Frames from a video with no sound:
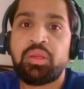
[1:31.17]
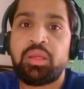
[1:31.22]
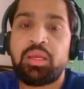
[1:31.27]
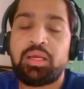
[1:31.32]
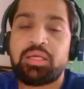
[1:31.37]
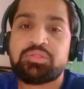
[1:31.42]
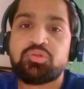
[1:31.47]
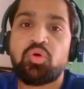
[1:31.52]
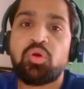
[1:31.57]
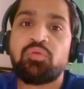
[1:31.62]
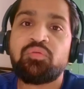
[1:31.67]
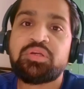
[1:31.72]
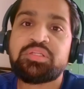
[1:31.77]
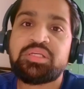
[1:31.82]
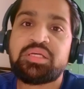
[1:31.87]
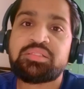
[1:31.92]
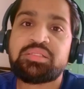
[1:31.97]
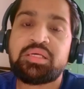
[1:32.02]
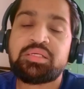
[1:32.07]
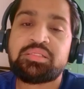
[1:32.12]
As always,
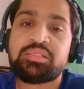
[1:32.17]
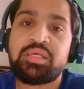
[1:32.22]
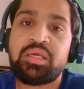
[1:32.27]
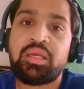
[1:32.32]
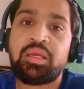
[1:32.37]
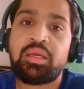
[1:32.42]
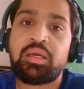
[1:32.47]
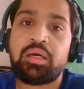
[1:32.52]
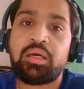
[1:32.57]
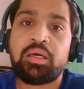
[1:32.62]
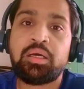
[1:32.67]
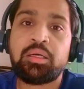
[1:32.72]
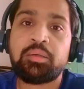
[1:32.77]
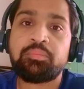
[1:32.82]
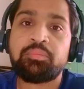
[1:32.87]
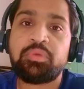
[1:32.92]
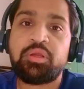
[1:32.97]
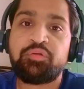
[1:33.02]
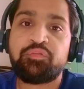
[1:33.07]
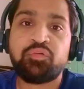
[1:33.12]
as I say,
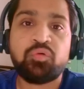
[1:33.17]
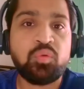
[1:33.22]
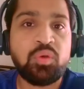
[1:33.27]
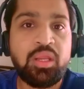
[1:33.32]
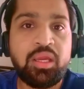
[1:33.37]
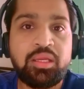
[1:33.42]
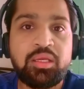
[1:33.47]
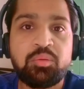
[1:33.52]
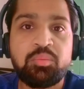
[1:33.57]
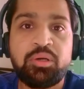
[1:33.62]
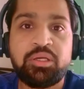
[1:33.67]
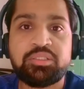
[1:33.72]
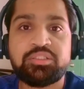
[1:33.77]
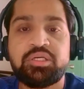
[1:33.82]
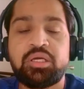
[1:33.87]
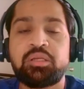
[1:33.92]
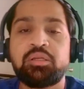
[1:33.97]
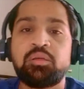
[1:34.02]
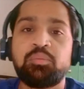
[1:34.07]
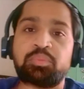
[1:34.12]
if you like my
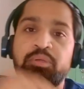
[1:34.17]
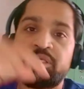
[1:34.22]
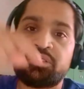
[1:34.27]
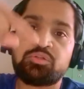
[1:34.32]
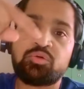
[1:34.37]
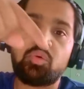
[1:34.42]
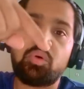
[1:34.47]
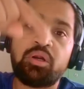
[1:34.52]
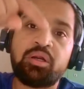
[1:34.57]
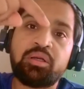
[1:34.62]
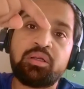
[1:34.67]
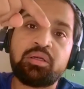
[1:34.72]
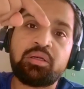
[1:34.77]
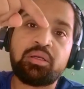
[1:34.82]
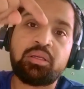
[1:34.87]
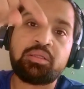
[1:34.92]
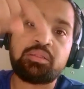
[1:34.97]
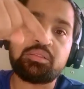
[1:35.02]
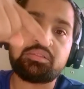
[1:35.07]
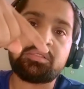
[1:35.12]
channel, please go ahead and
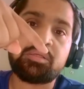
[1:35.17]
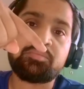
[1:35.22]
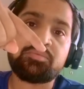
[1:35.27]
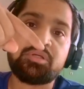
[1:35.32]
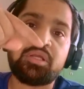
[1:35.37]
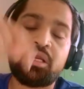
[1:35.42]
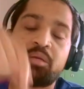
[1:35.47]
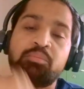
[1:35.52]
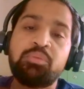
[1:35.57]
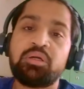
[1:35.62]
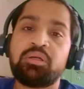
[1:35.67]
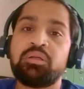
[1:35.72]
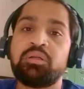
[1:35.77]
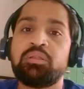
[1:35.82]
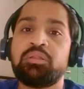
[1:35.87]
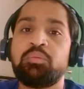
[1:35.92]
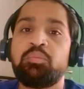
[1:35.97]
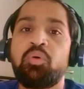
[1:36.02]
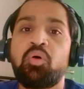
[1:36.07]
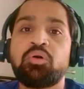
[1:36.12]
click the subscribe button at
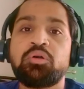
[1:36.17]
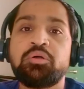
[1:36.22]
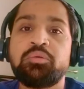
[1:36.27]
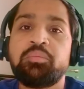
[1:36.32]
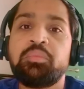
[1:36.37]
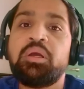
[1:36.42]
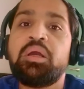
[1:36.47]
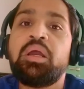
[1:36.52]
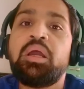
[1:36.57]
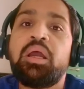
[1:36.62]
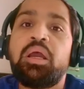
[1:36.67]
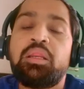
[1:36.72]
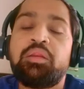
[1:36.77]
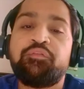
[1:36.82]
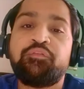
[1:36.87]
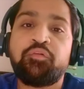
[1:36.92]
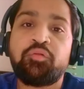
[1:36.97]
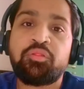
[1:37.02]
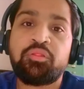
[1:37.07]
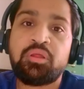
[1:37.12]
the bottom. And
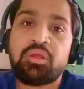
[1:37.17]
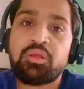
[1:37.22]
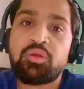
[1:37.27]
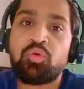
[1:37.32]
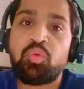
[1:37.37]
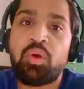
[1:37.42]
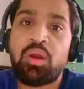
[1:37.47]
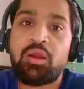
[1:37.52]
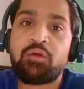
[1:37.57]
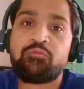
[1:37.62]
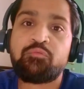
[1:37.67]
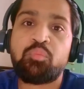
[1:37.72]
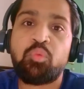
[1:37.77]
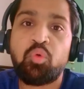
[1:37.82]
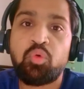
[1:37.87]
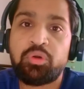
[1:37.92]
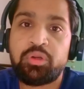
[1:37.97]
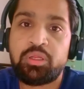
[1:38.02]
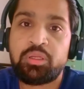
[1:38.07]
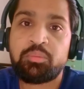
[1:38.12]
if you think you have
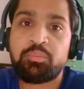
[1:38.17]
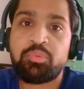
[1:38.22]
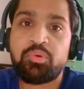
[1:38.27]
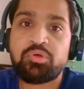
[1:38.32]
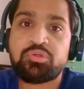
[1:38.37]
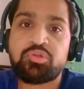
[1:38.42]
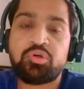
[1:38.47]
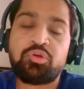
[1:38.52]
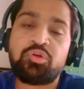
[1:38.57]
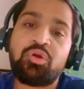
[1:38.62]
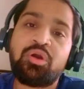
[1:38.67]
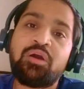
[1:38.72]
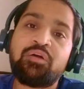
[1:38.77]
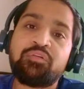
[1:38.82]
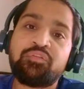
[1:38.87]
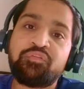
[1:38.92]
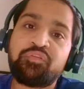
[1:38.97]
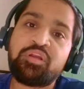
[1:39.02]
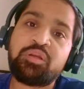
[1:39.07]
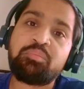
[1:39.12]
more inputs or you have
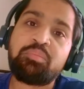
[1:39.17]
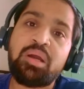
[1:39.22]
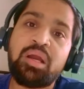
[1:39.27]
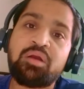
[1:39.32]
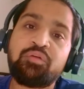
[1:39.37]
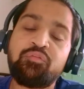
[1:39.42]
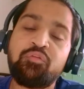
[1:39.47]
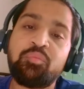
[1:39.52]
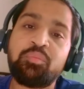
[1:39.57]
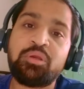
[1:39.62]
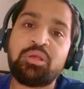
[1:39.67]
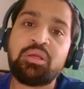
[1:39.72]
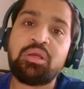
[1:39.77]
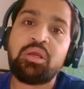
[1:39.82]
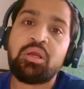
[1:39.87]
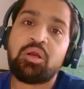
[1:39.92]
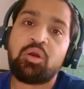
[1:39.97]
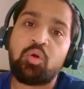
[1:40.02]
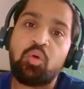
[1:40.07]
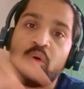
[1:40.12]
feedback for me,
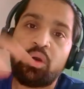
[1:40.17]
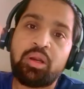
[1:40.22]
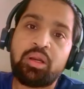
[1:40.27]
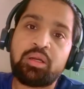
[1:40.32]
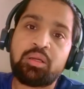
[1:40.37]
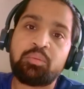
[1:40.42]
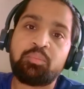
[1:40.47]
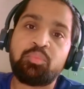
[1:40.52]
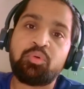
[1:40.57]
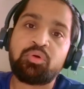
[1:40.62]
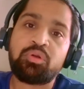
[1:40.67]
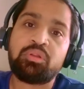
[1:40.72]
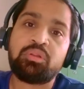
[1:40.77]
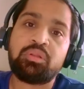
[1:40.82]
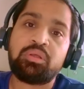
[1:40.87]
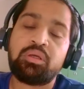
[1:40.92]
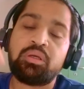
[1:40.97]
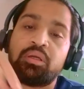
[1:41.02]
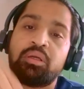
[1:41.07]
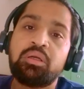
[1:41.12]
go ahead and put in
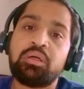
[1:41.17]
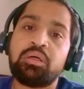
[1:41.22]
the